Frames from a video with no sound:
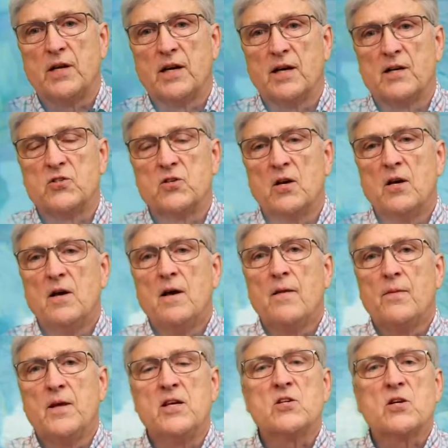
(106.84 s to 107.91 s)
does.
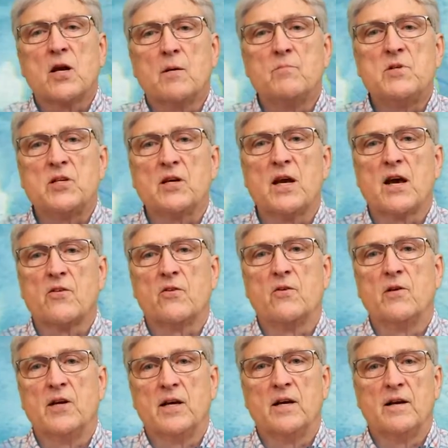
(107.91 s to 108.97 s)
These come together
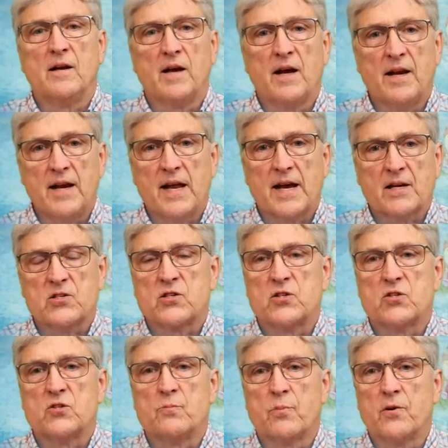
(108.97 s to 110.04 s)
in a
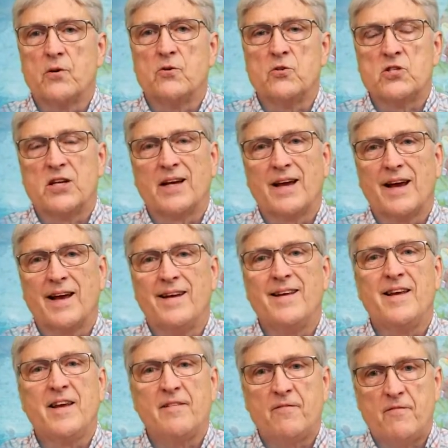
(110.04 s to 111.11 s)
nexus, producing an
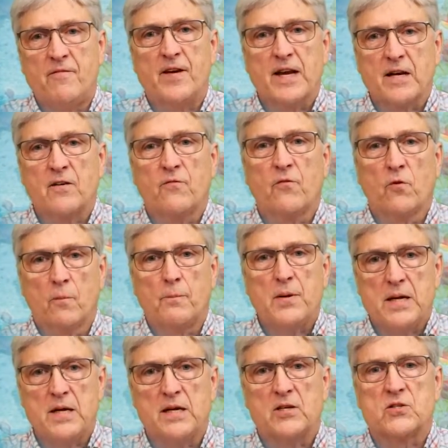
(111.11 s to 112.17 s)
eventful
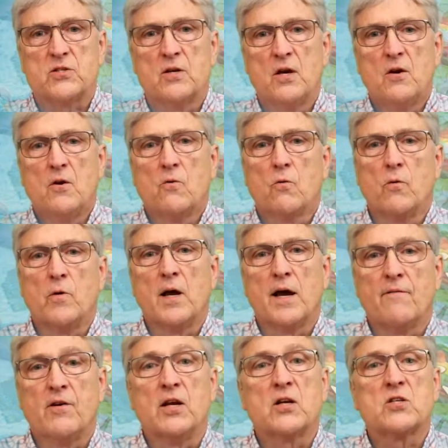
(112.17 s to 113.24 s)
piece where we
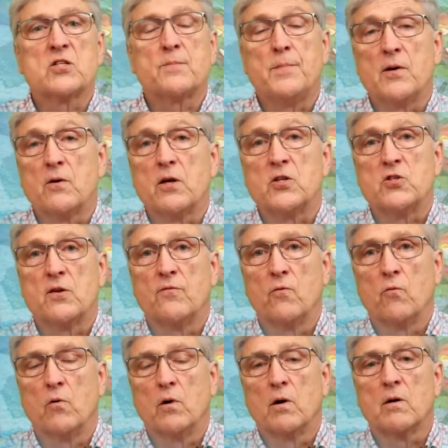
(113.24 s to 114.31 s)
have an experience of the
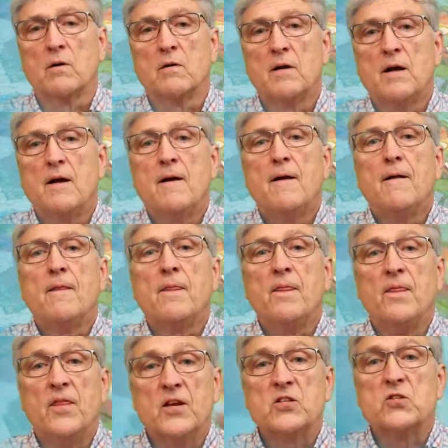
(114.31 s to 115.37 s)
work.
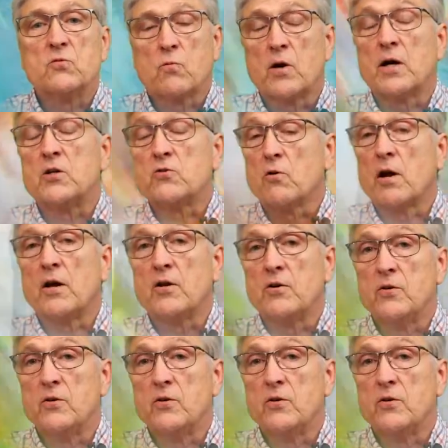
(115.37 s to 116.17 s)
This is what I try to